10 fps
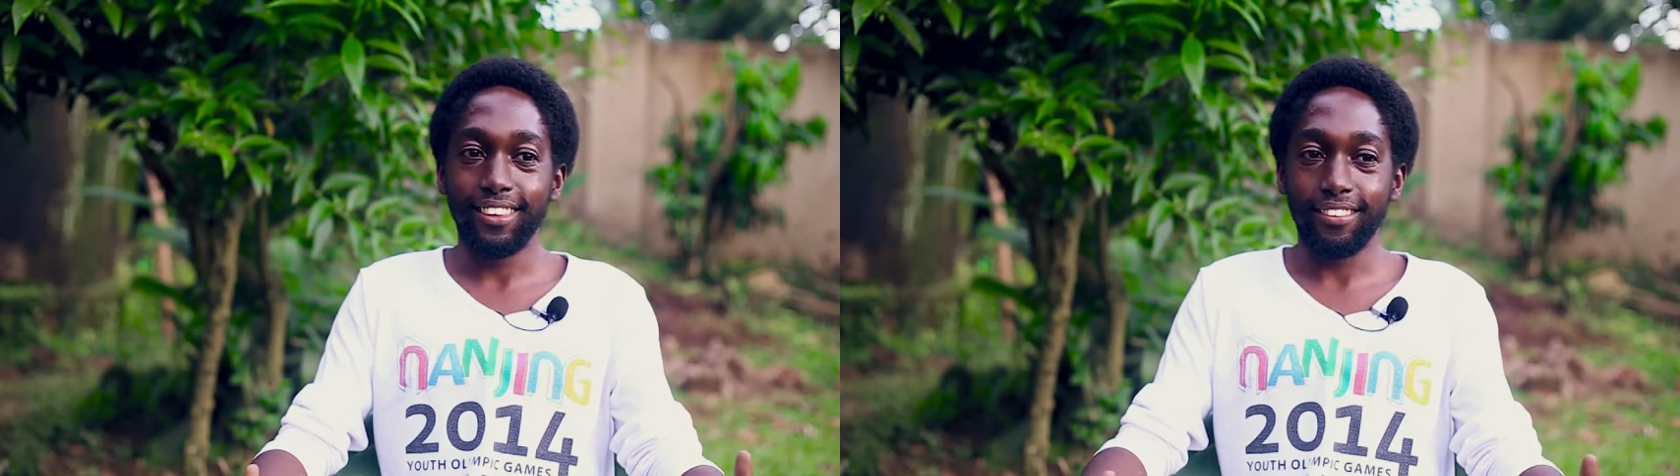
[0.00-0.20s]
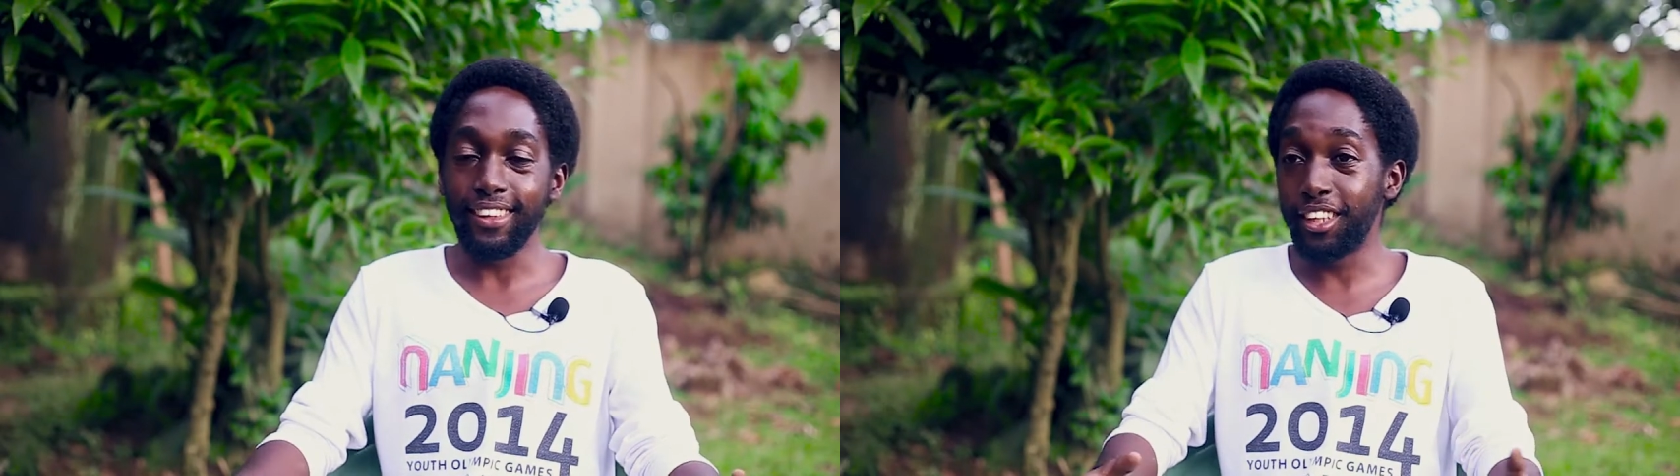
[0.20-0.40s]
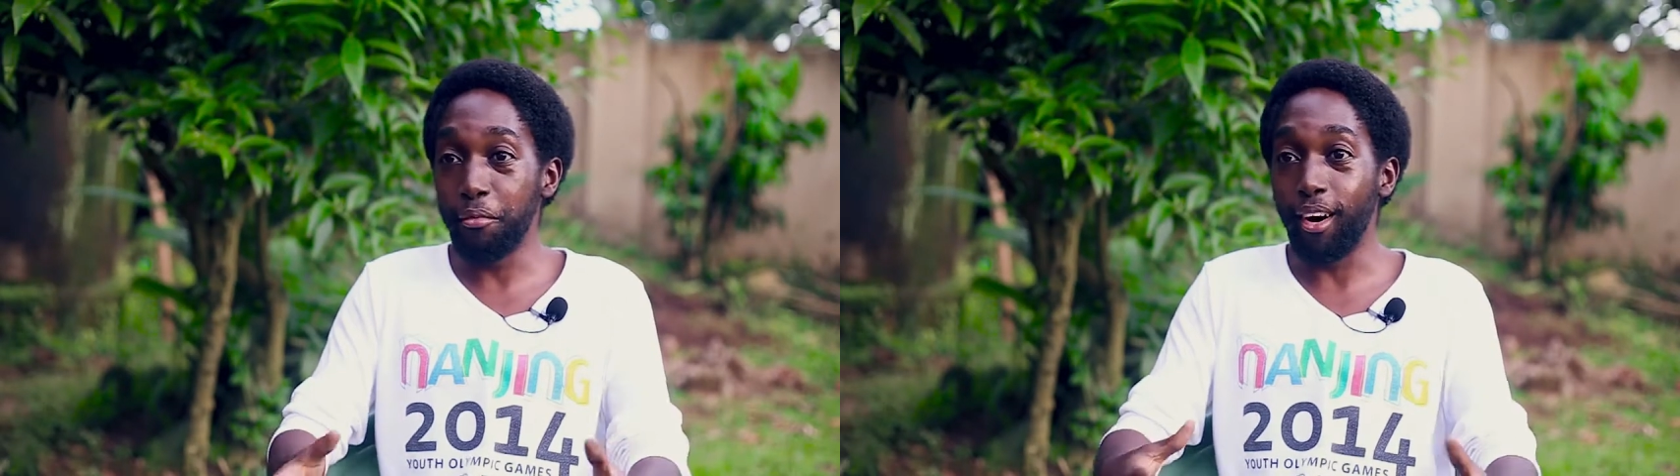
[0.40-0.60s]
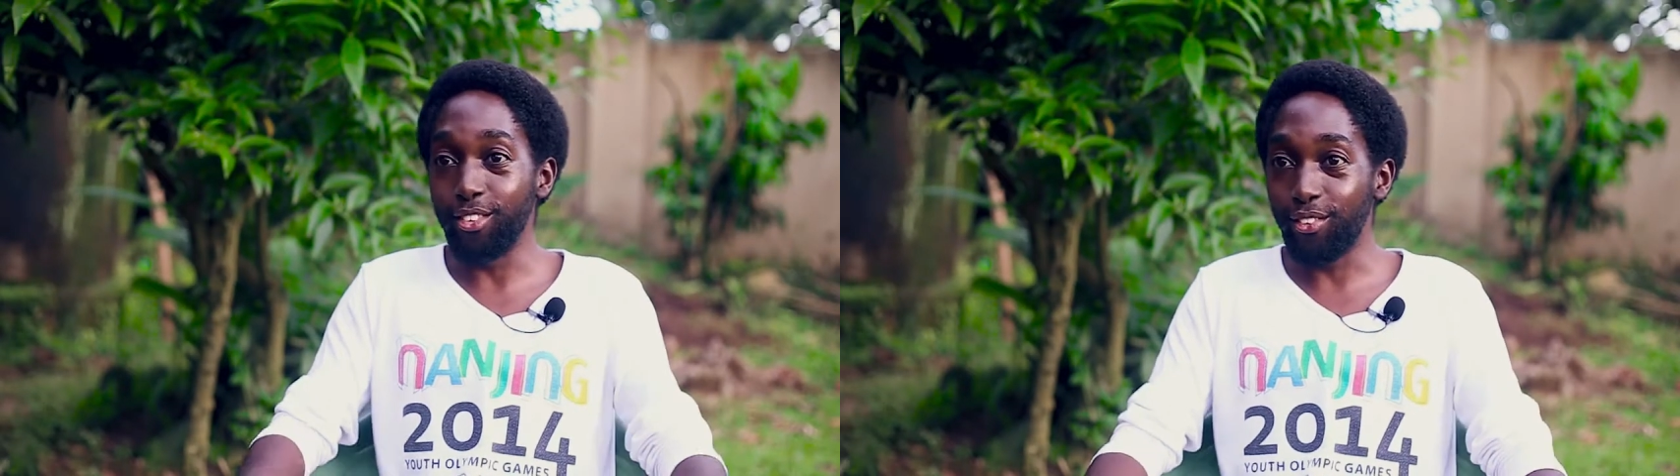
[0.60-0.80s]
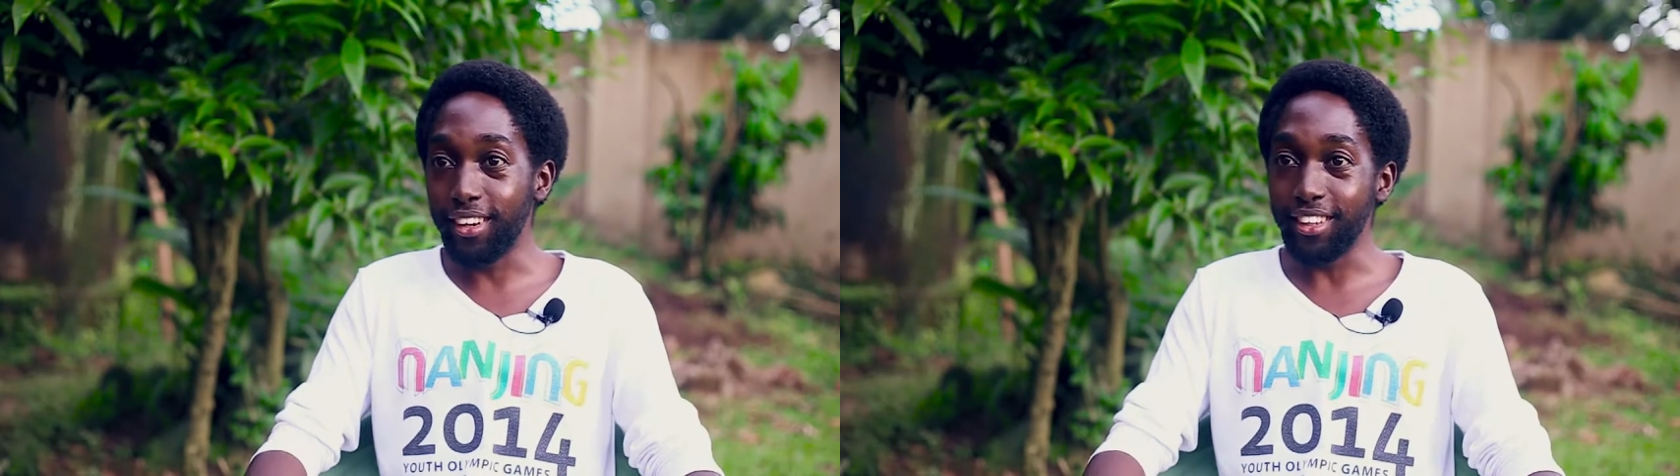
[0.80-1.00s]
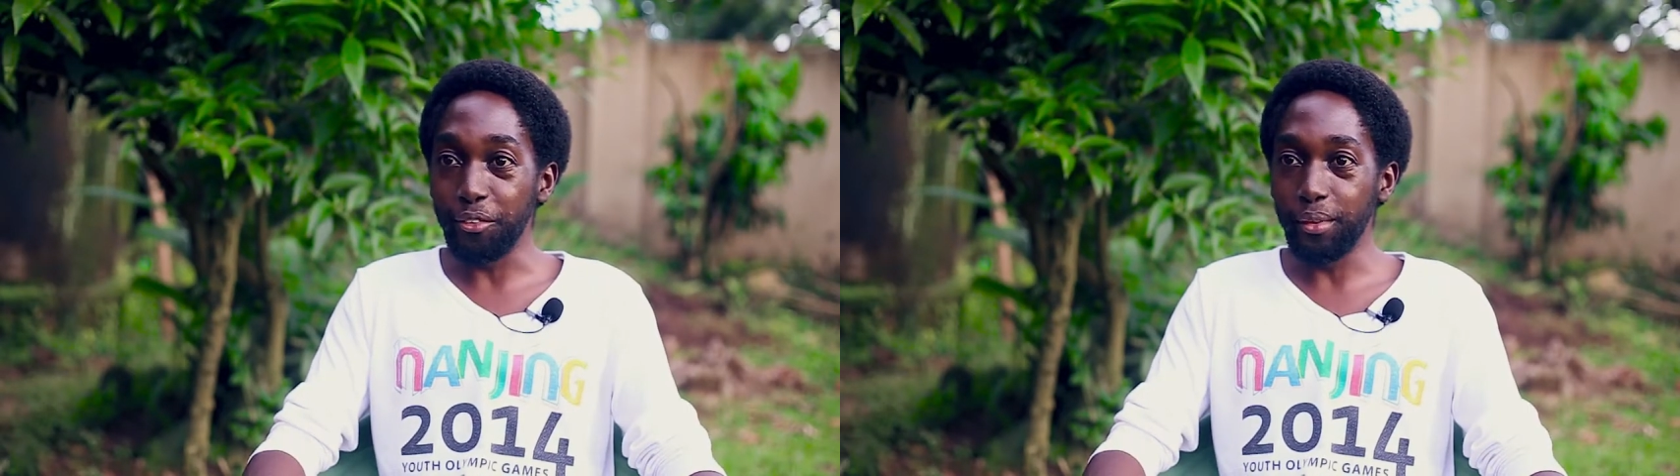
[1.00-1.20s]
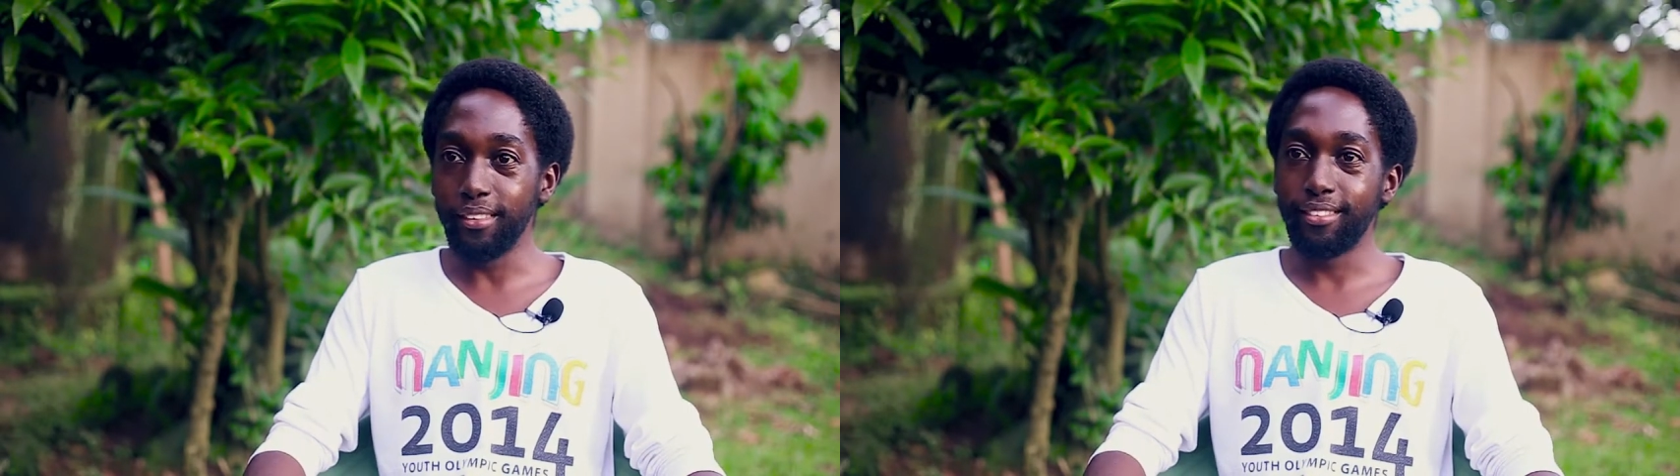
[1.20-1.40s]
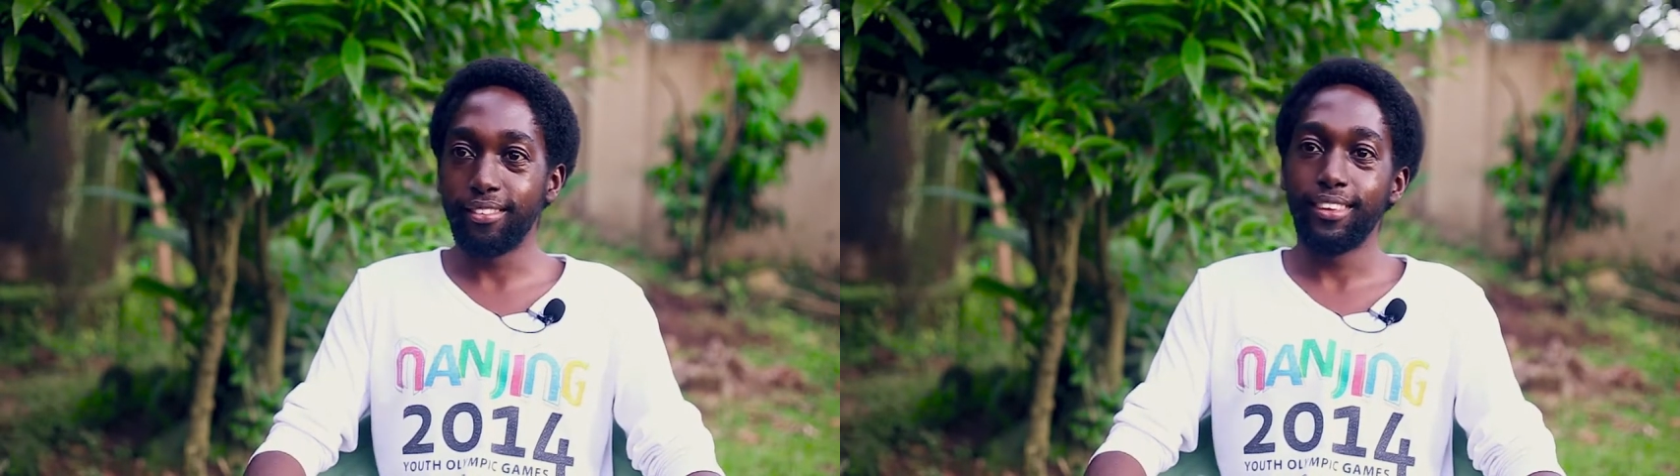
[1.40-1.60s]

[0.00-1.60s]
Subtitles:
the team I was working with,